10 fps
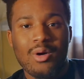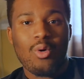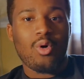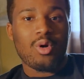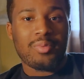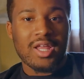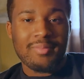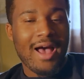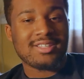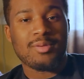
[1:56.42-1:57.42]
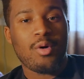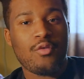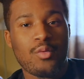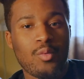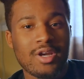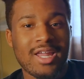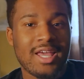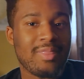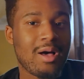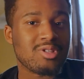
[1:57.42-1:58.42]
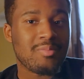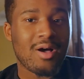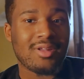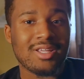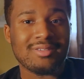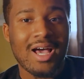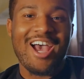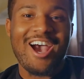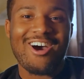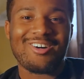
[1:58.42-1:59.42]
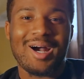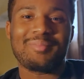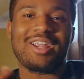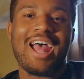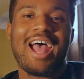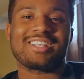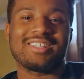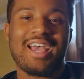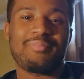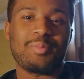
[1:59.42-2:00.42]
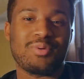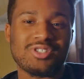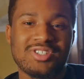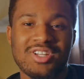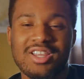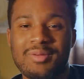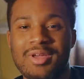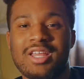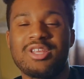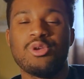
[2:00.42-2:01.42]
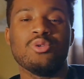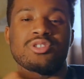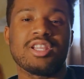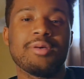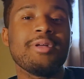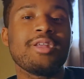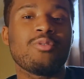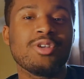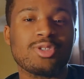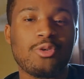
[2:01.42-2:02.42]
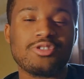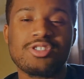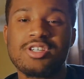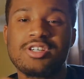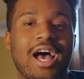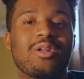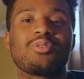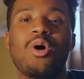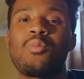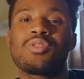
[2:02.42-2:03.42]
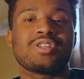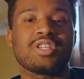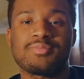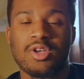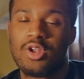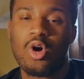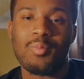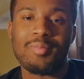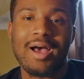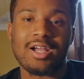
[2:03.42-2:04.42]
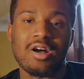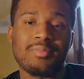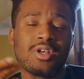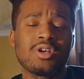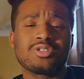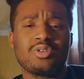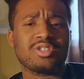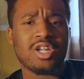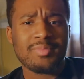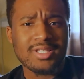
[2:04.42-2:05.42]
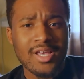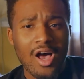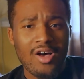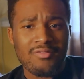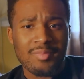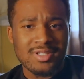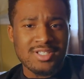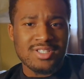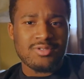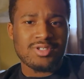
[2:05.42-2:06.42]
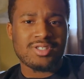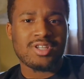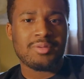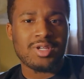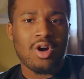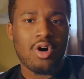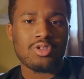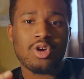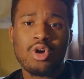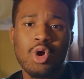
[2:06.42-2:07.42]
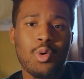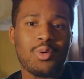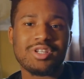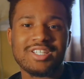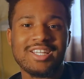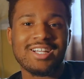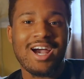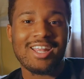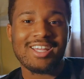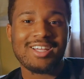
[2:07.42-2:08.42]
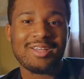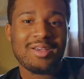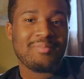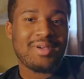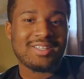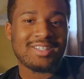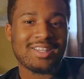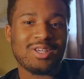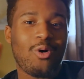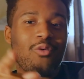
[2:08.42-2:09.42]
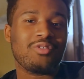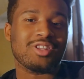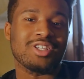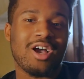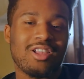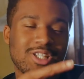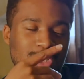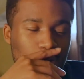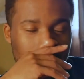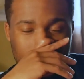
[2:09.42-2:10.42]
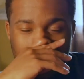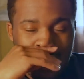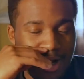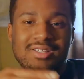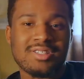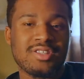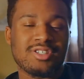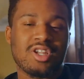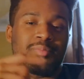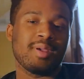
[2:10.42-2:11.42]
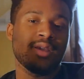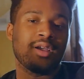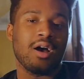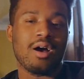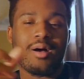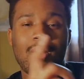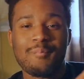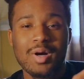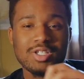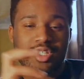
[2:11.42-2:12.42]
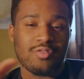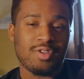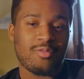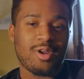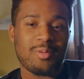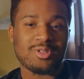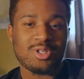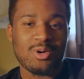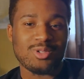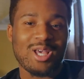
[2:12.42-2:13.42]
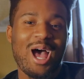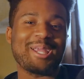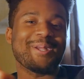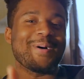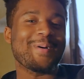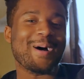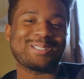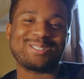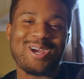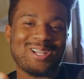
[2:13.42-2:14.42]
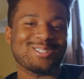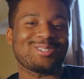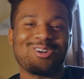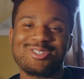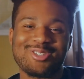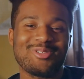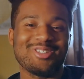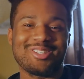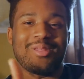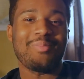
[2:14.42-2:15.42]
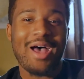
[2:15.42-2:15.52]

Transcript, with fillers: or play basketball for one day, and that was about it. Now I'm gonna actually have to push it to the limit and use limited resources I don't know when the gyms are gonna open back up, so it's gonna be tough. But this series is gonna be called Quarantine Cutting. Basically, hopefully y'all enjoy it. I say there's gonna be a bunch of different episodes. I know I tried to start a series in the